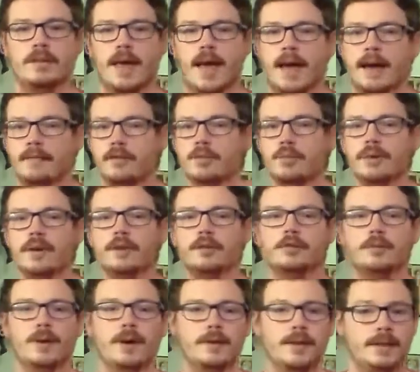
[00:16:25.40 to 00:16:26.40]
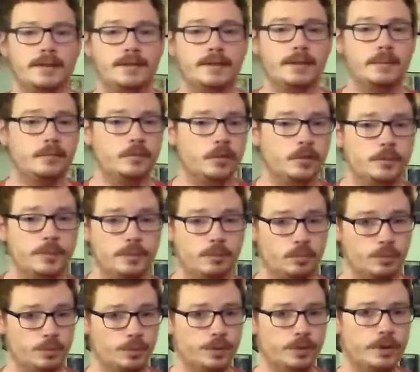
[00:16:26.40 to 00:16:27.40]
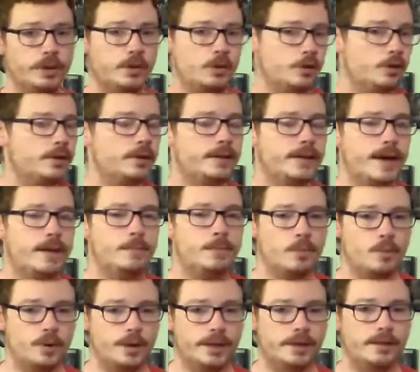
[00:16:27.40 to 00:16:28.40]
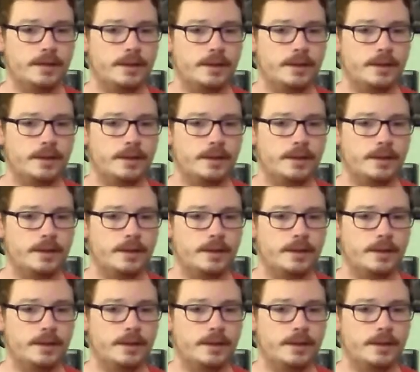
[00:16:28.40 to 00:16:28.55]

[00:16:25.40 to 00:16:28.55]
Everyone else around that team is going to be really good at that point.